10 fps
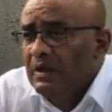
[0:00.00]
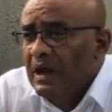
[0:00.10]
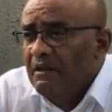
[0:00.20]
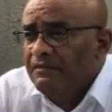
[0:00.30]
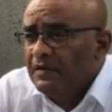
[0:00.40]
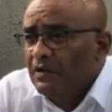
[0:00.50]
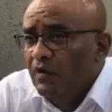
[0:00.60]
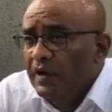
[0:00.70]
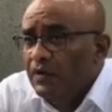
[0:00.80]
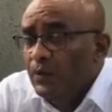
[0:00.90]
After
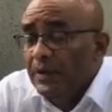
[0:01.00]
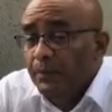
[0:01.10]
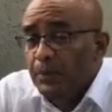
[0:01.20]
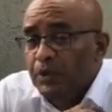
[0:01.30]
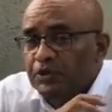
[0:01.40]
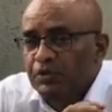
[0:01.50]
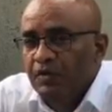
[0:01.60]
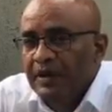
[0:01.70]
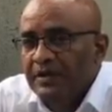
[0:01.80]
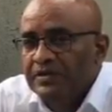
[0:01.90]
Granger, we pushed
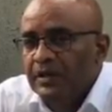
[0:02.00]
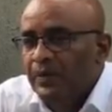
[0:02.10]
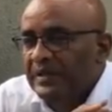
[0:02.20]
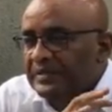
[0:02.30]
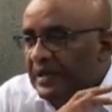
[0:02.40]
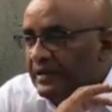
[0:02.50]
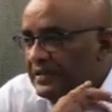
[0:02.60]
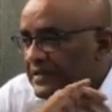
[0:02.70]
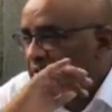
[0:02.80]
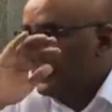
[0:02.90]
Granger, we said
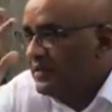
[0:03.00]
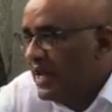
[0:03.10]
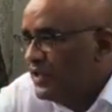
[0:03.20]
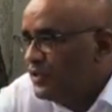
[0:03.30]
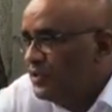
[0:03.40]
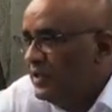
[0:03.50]
this is a national